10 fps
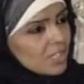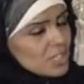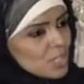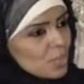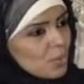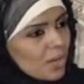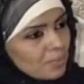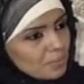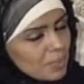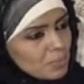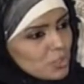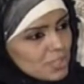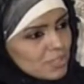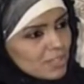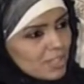So I'm just
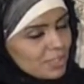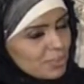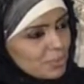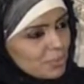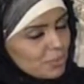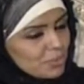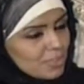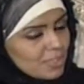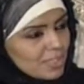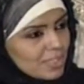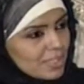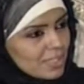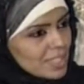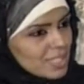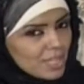trying to
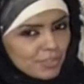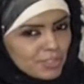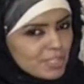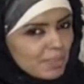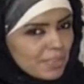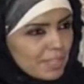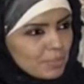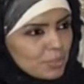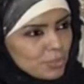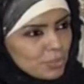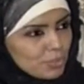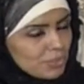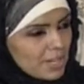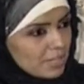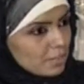discover something about your
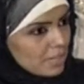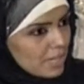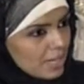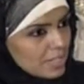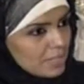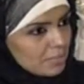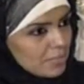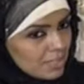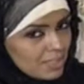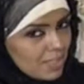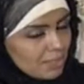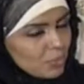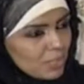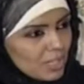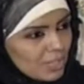Arabic accent, but
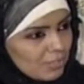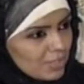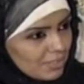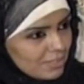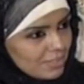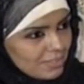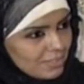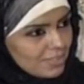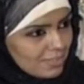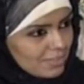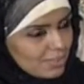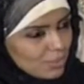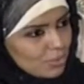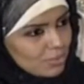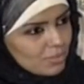alhamdulillah, I find it
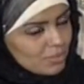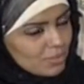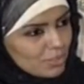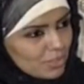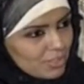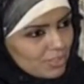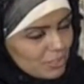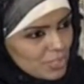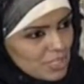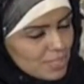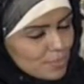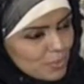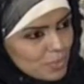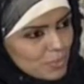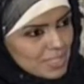good. You're just
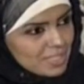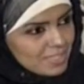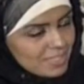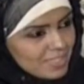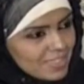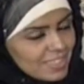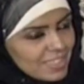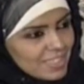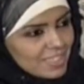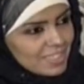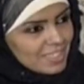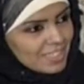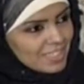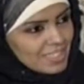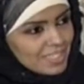pronouncing
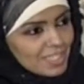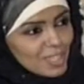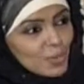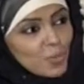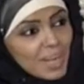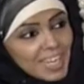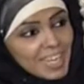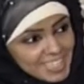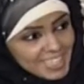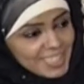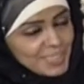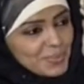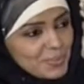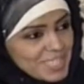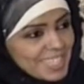sallallahu alayhi
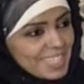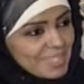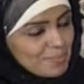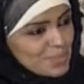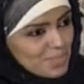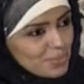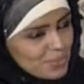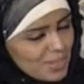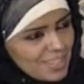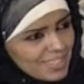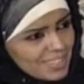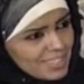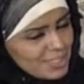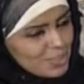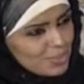wasallam. So I think
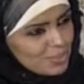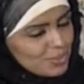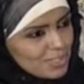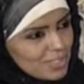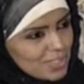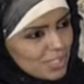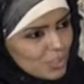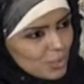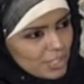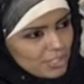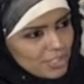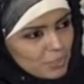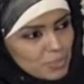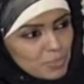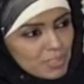that you learned how to
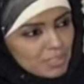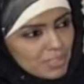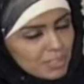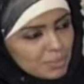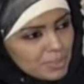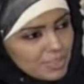speak in Arabic.